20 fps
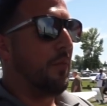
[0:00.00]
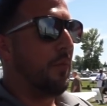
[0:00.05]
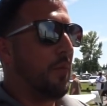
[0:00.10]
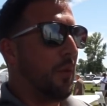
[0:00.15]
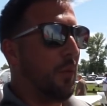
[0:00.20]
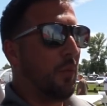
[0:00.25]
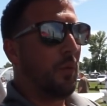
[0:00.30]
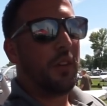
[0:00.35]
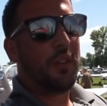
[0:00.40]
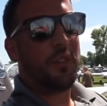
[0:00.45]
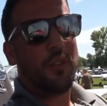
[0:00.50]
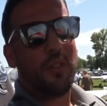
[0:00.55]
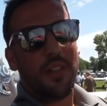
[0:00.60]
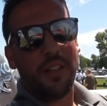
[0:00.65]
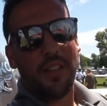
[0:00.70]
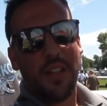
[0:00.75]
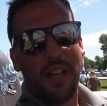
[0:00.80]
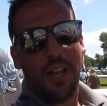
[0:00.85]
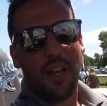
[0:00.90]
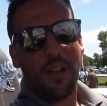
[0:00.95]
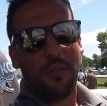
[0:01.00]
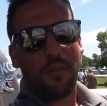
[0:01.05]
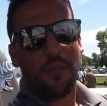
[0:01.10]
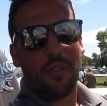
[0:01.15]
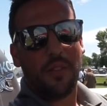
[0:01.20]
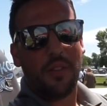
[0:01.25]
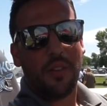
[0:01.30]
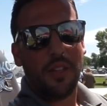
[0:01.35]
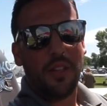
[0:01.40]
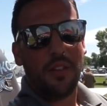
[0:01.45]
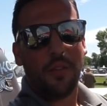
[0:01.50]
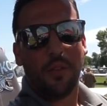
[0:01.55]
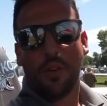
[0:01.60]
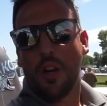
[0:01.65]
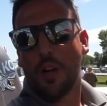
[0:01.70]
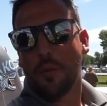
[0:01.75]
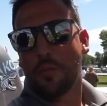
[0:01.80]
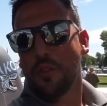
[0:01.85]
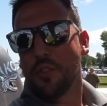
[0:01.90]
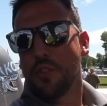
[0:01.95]
for one, you can have either
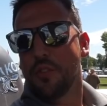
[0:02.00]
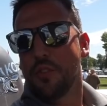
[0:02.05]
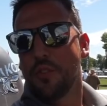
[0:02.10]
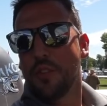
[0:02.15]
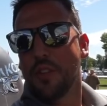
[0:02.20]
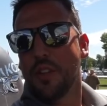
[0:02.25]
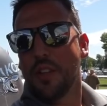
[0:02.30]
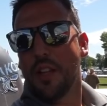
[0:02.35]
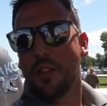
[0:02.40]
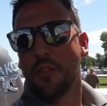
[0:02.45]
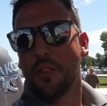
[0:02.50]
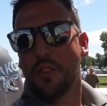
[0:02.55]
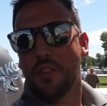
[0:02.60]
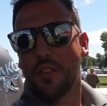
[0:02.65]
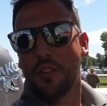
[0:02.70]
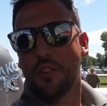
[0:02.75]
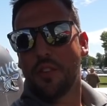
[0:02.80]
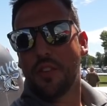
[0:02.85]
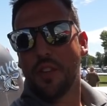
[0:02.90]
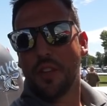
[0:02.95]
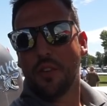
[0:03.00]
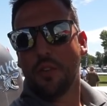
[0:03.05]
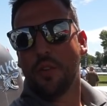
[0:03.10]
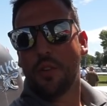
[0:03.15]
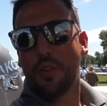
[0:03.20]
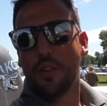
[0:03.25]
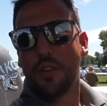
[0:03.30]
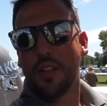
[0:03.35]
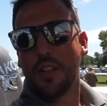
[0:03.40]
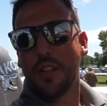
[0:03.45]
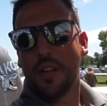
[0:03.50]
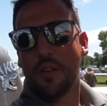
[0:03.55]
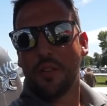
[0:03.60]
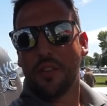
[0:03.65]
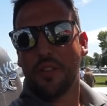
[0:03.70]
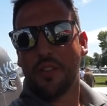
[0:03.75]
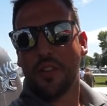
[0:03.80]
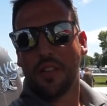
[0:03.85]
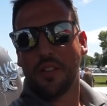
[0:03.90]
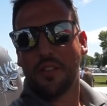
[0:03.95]
option. You can have the center stick or you can
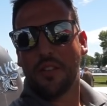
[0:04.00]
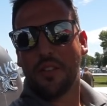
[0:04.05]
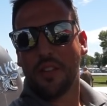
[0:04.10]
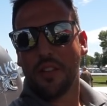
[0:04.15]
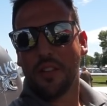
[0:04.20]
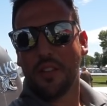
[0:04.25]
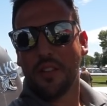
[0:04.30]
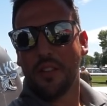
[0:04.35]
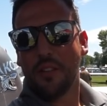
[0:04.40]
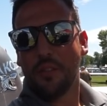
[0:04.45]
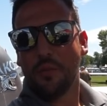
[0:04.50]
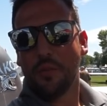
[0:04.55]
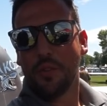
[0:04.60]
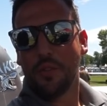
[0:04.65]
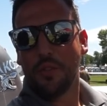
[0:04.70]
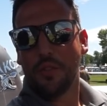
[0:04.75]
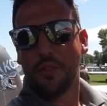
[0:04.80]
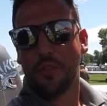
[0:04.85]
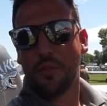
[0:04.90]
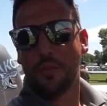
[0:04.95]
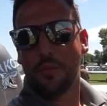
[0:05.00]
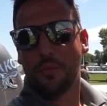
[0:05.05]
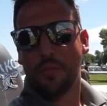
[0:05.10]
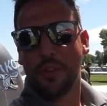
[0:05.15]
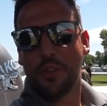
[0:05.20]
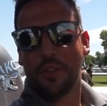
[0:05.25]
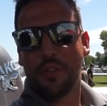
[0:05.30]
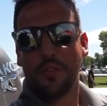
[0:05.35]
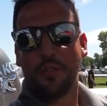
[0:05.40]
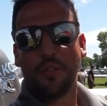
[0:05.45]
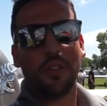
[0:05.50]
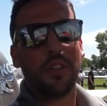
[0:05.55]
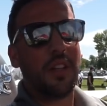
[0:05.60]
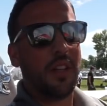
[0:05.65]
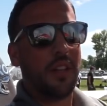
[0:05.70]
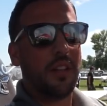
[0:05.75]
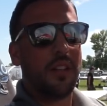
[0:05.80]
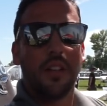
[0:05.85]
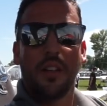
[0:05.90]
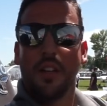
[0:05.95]
have the side stick when you're oh, building oh, your
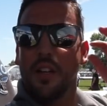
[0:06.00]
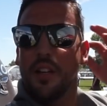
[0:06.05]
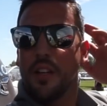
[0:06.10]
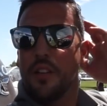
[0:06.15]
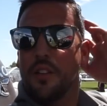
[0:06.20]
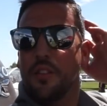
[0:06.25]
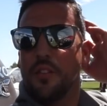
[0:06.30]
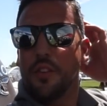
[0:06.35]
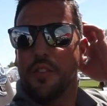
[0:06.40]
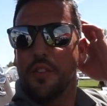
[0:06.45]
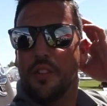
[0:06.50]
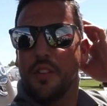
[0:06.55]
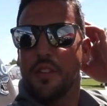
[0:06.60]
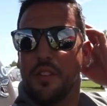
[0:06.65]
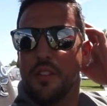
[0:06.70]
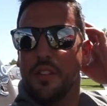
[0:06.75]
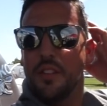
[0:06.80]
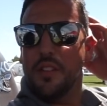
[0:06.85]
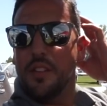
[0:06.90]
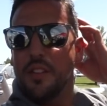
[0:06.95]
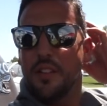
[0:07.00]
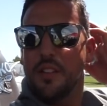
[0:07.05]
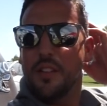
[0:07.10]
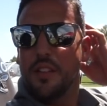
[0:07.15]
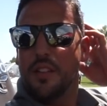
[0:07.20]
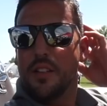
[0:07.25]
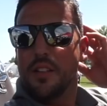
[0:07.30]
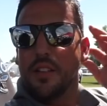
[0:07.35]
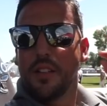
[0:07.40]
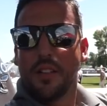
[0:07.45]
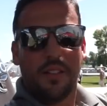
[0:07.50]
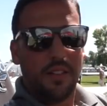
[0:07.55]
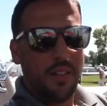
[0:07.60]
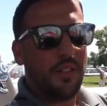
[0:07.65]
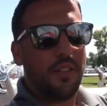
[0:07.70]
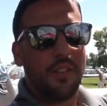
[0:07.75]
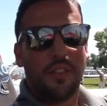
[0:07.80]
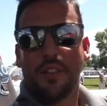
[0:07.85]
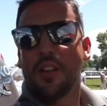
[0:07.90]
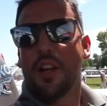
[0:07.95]
kit. So, so, for this particular,
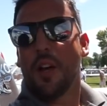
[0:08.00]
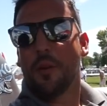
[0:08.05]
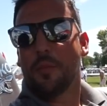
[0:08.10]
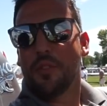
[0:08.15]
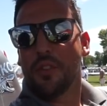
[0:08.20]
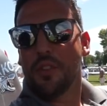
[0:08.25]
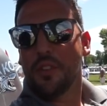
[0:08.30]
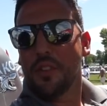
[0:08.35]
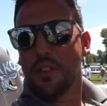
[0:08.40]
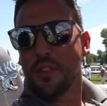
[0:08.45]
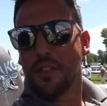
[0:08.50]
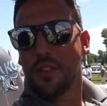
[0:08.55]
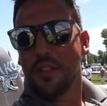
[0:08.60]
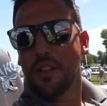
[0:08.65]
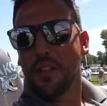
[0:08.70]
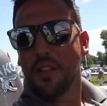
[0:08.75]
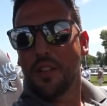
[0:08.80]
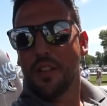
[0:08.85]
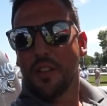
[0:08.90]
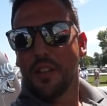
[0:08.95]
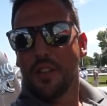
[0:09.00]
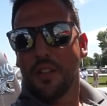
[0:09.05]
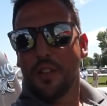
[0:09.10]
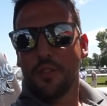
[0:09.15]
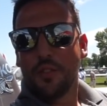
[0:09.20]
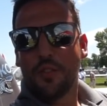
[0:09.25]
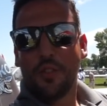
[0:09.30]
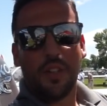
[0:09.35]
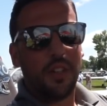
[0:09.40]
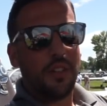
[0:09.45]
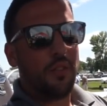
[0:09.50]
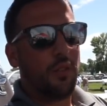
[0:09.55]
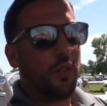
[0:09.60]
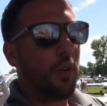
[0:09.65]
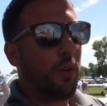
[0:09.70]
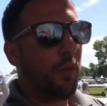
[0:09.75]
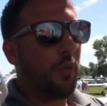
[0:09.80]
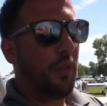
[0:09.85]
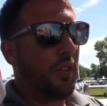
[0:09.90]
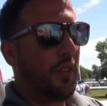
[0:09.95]
this is an option. Oh, you can
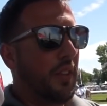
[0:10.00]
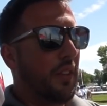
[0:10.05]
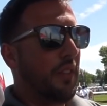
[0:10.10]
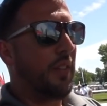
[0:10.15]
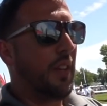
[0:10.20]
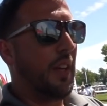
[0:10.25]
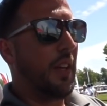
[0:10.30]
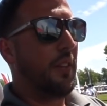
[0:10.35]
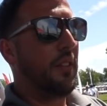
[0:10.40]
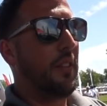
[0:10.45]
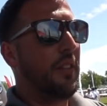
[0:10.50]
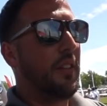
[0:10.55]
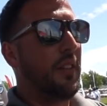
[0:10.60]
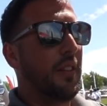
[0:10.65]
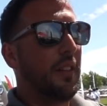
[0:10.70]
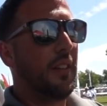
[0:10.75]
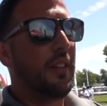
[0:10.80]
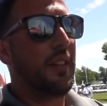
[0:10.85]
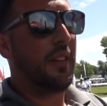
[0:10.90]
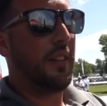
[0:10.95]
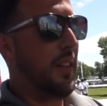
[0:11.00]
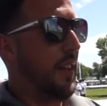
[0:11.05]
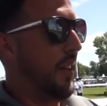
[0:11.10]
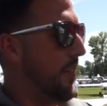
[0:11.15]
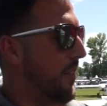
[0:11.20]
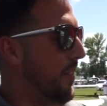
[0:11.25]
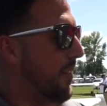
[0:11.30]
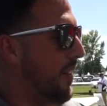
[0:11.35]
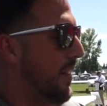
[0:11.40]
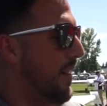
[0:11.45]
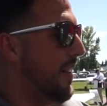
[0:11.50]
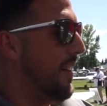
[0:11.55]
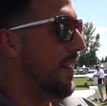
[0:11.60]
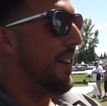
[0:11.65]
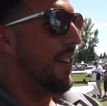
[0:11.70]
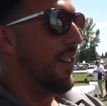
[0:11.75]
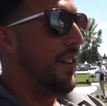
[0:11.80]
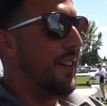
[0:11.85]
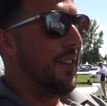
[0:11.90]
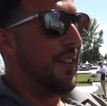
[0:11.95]
go with the. It's standard. an option. I didn't yeah. know that.
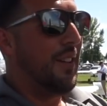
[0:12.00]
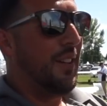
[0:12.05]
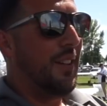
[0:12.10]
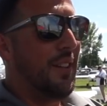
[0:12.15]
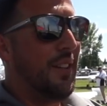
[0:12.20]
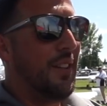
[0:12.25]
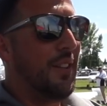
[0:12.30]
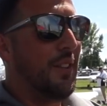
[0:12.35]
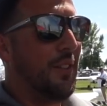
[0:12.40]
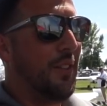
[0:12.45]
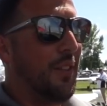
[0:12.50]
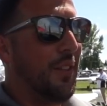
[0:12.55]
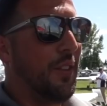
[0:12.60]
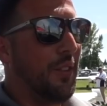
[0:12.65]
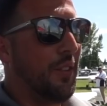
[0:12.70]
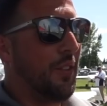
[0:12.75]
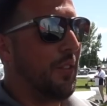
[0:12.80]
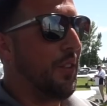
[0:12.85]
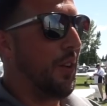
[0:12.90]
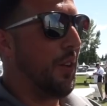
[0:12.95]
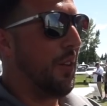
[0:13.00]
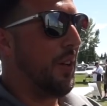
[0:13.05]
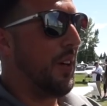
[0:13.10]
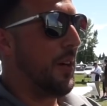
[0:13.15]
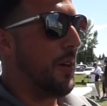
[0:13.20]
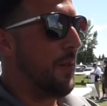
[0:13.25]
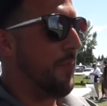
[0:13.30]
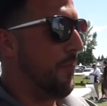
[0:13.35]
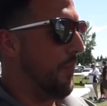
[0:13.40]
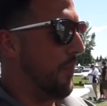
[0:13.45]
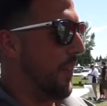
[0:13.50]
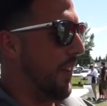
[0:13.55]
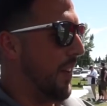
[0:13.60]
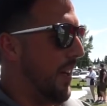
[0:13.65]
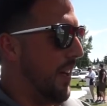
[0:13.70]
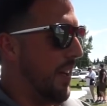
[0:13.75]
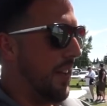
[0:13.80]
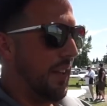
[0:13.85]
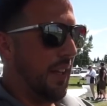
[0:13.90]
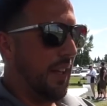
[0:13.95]
I thought this was just the. So um,
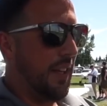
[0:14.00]
and